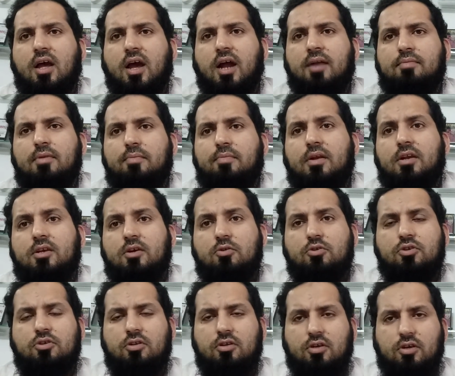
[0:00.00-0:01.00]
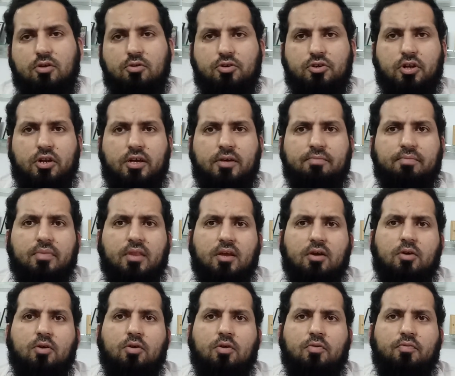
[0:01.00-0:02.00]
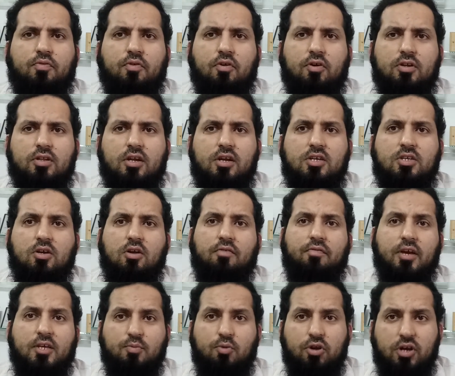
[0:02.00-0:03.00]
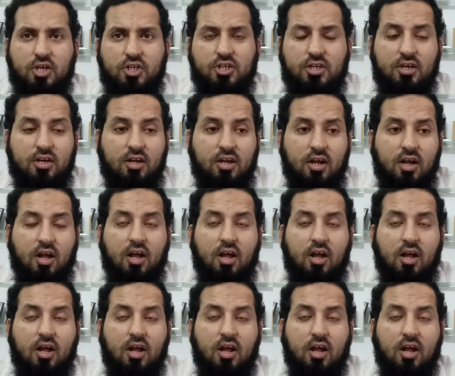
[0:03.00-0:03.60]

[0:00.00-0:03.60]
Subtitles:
and people usually go for the reason of exploration,